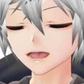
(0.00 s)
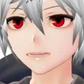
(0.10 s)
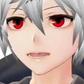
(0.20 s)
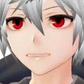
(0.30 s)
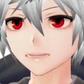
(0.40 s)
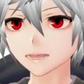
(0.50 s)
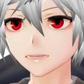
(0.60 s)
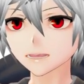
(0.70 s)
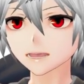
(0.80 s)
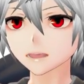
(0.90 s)
just
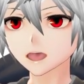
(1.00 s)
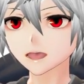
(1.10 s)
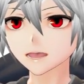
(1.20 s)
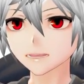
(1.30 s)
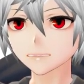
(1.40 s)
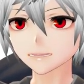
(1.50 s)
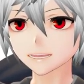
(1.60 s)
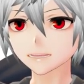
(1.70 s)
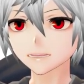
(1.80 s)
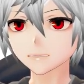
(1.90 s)
level our mains and
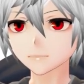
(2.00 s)
then